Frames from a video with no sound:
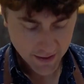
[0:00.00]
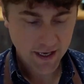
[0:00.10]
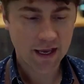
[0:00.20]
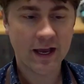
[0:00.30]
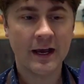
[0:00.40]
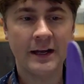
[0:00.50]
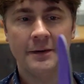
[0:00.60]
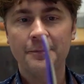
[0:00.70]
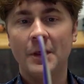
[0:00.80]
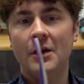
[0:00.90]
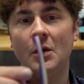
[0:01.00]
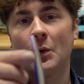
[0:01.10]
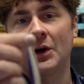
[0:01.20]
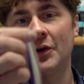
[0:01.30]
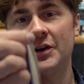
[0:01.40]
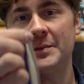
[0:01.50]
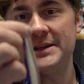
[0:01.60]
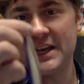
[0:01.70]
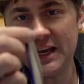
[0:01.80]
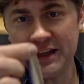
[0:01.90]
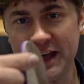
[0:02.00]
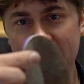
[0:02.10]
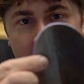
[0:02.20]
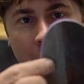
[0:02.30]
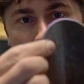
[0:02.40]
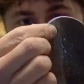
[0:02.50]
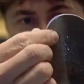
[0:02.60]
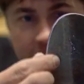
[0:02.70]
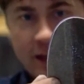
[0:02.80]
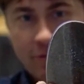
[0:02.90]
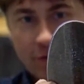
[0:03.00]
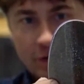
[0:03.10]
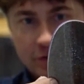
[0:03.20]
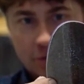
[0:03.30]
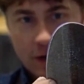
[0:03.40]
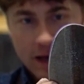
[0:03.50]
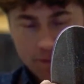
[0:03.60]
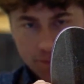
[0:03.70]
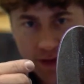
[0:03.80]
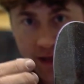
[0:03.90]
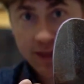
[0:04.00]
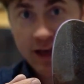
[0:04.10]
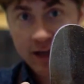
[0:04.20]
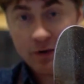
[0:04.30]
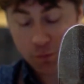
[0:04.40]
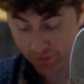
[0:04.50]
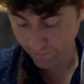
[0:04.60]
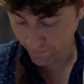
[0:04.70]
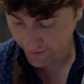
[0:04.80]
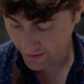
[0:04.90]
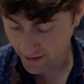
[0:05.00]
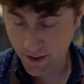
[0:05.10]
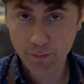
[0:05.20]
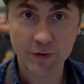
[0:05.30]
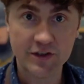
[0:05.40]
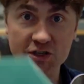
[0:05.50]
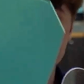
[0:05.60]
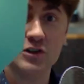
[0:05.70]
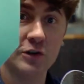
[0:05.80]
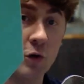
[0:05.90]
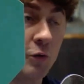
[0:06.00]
And we're going to be taking that out within that first ray, and then we're filling it up with slow